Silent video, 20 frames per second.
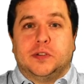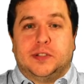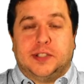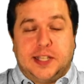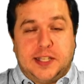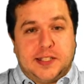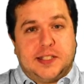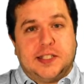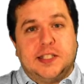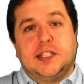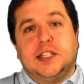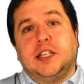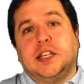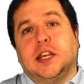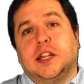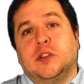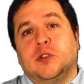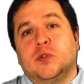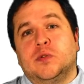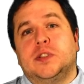test seeding
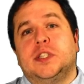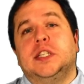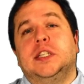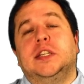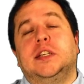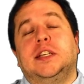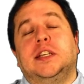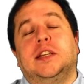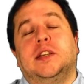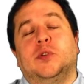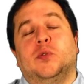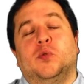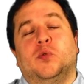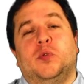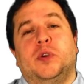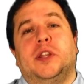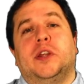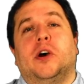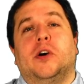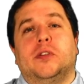and no seeding
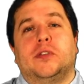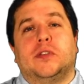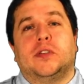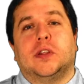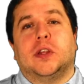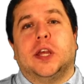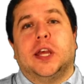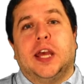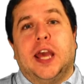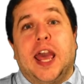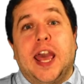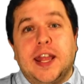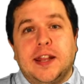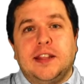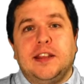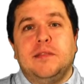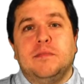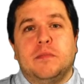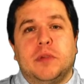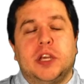without
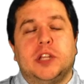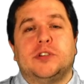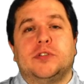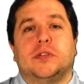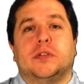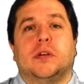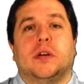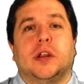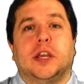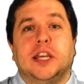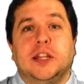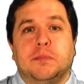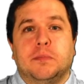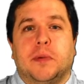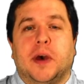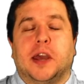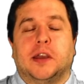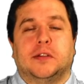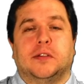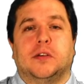any major
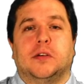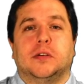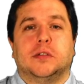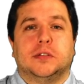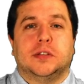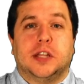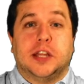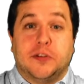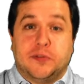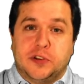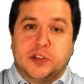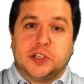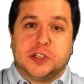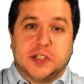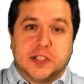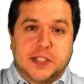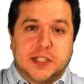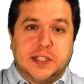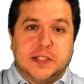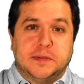impact on efficiency.